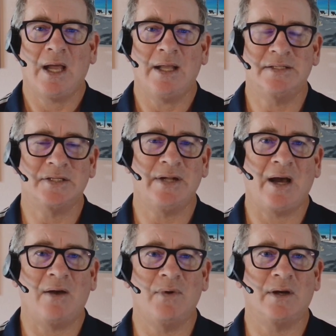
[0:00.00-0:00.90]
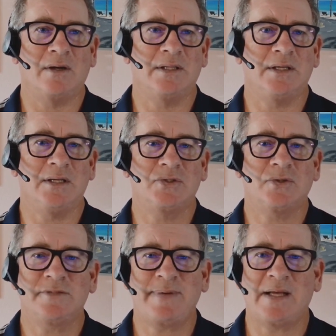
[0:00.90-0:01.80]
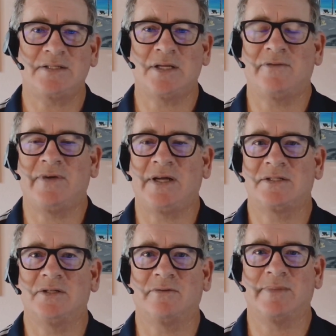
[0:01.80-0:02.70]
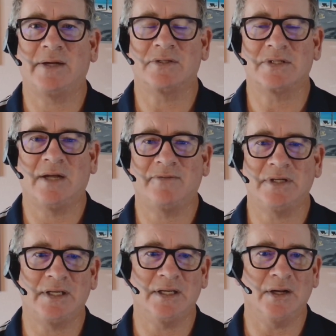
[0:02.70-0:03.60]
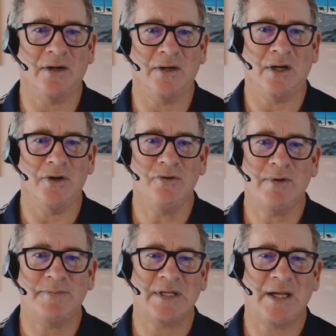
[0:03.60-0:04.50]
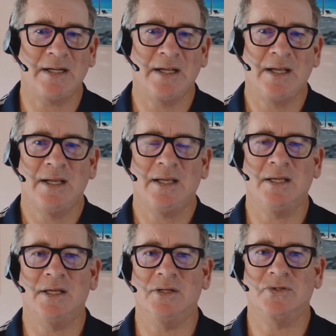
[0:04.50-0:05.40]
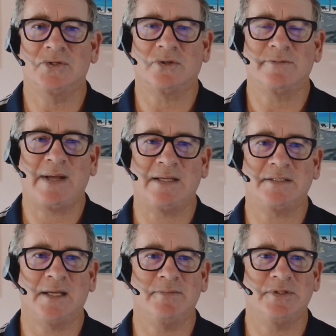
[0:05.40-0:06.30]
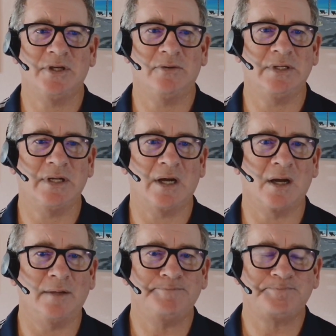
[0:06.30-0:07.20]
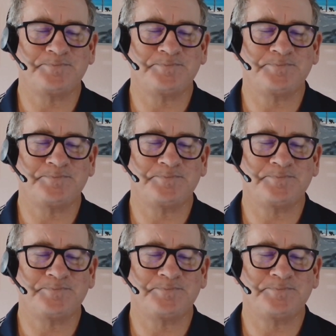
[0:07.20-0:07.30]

And so now we are the Sourcepass Center of Excellence for Microsoft. And again, our new website is sourcepassmcoe.com.